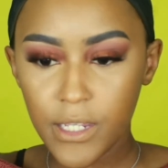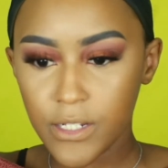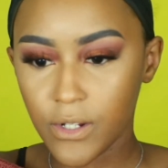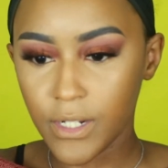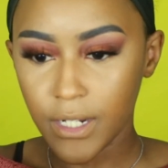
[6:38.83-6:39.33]

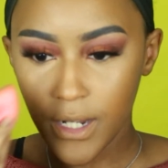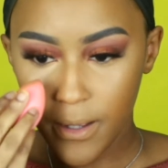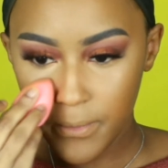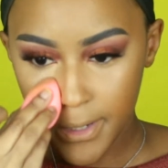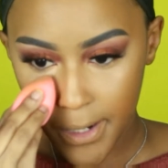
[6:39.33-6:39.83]
So now that
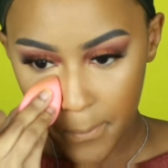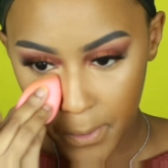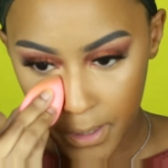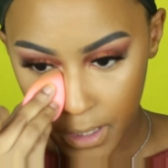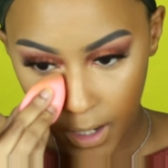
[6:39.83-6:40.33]
I'm done
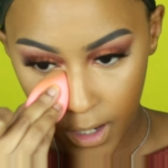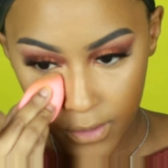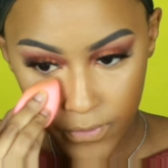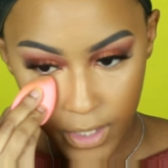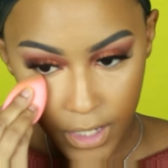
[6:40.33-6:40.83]
blending all
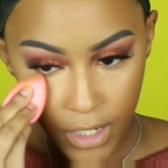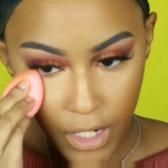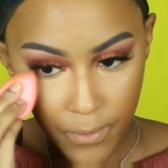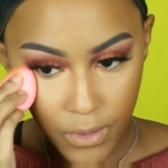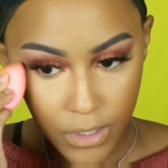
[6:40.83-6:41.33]
of that out,
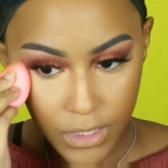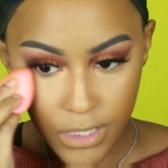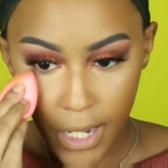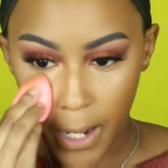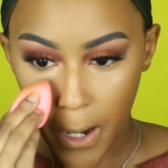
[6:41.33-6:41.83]
I'm going to
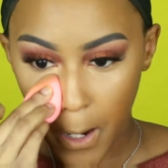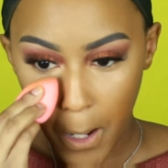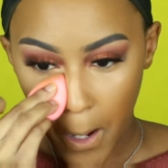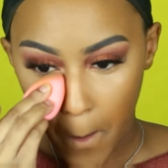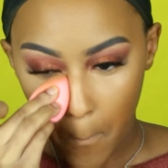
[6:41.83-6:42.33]
take
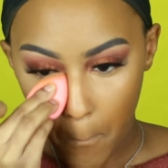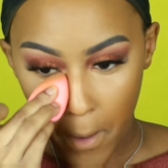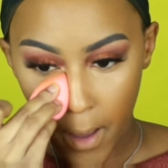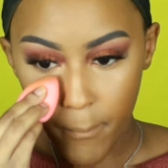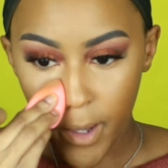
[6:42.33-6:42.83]

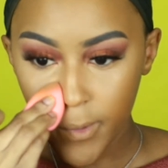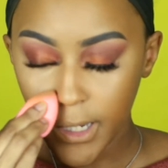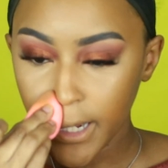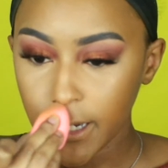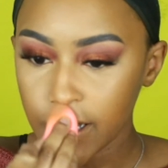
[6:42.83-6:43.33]
my
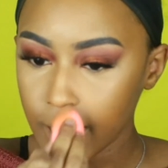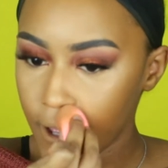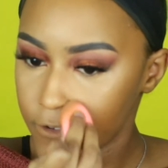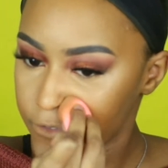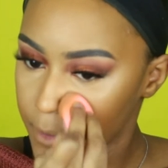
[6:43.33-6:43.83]
Maybelline
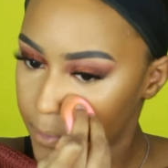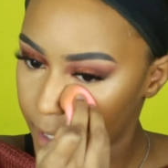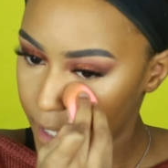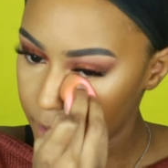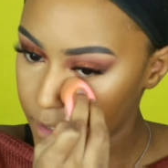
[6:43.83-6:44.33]
Shine Free
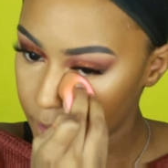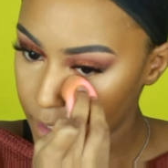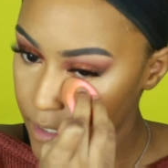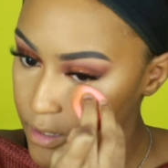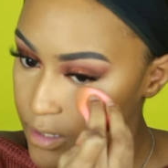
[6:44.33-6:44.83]
Powder
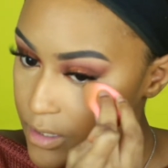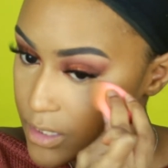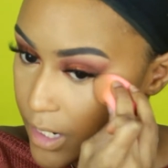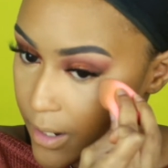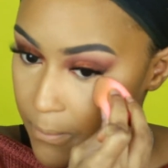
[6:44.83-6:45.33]
in the
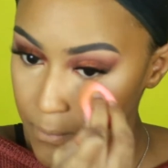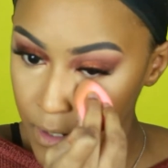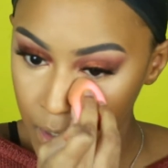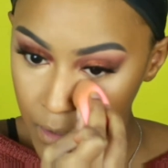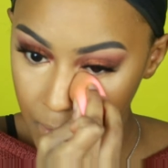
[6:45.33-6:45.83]
shade
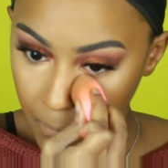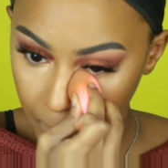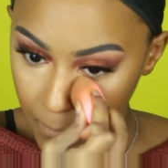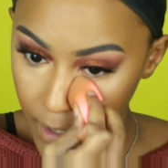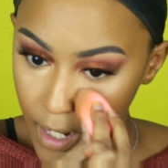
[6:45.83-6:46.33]
Medium.
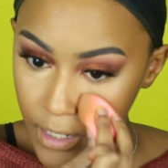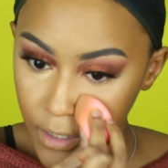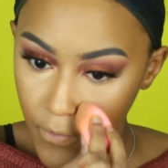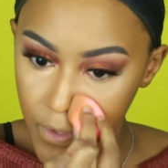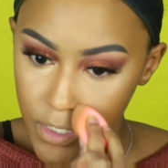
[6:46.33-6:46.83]
I
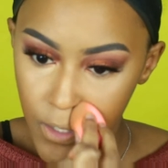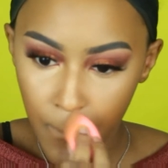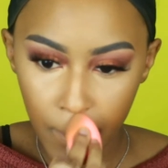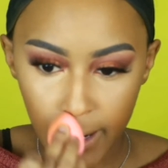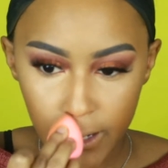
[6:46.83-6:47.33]
love this so
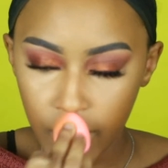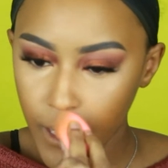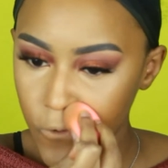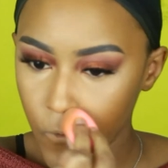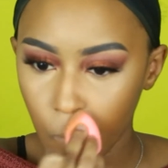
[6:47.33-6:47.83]
much. You can
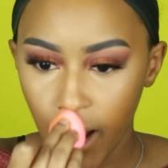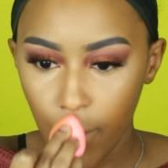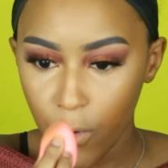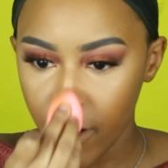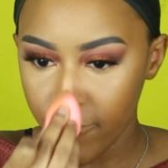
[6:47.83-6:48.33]
get it from
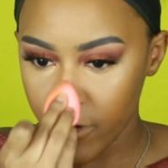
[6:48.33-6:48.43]
Walmart